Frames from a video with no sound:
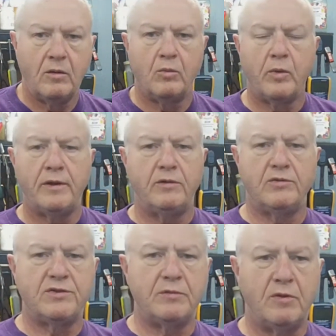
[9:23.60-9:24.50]

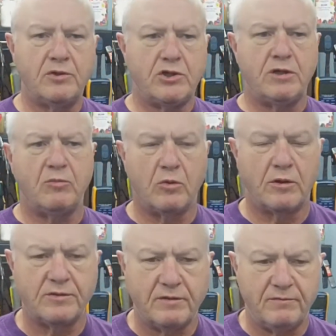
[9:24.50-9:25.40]
radios so much anymore,
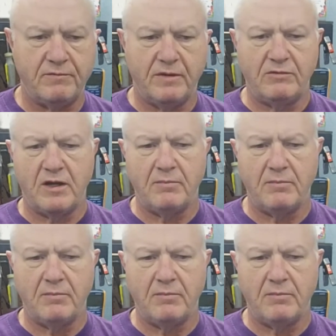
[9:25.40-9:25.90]
because I've got